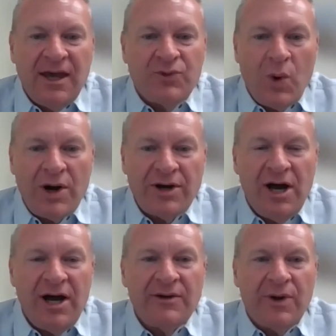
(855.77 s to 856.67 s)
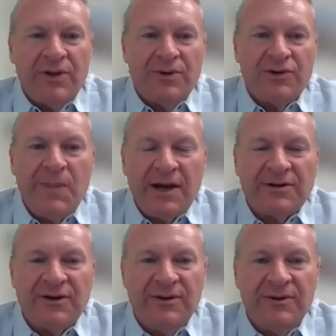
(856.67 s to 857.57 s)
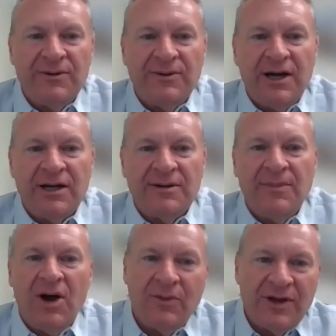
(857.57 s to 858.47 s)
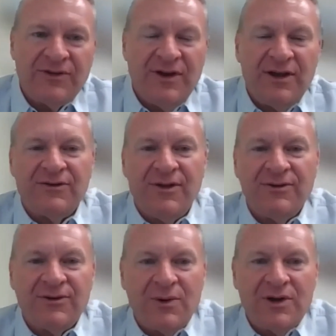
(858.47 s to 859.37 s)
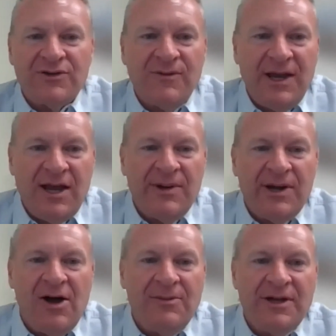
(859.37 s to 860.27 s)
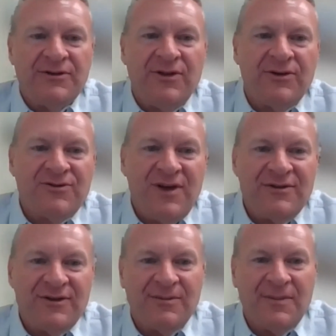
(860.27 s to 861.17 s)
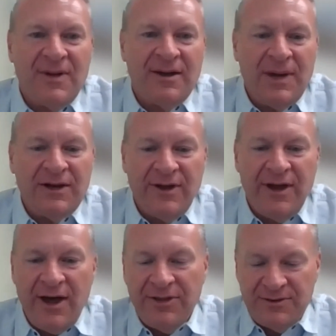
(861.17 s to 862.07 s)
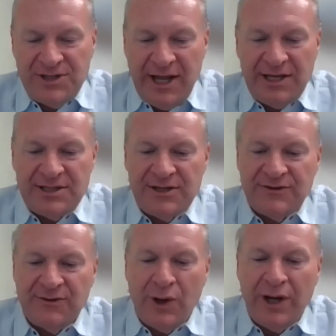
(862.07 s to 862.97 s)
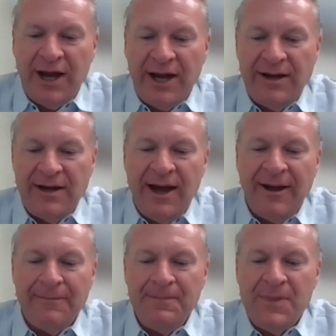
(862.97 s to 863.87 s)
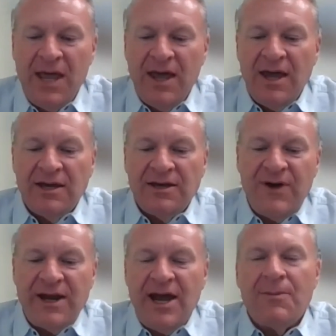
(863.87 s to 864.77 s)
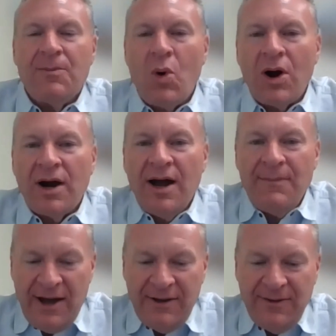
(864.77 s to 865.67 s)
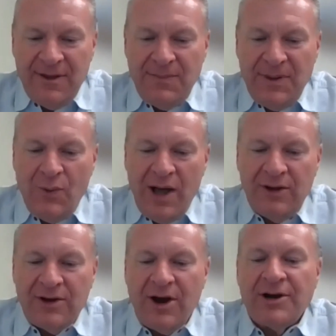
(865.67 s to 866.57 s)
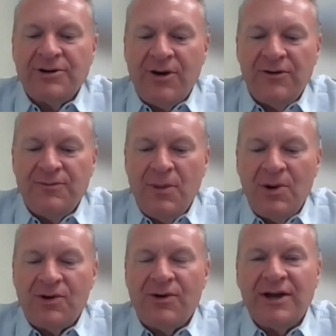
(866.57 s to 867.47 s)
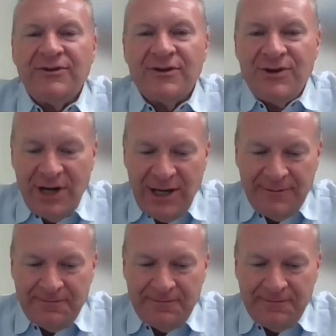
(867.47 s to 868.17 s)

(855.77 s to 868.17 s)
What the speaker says: working on with respect to homelessness, those at risk of becoming homeless, those facing mental health challenges and whatnot. To find out more about the Be Well Garden Grove Mobile Crisis Unit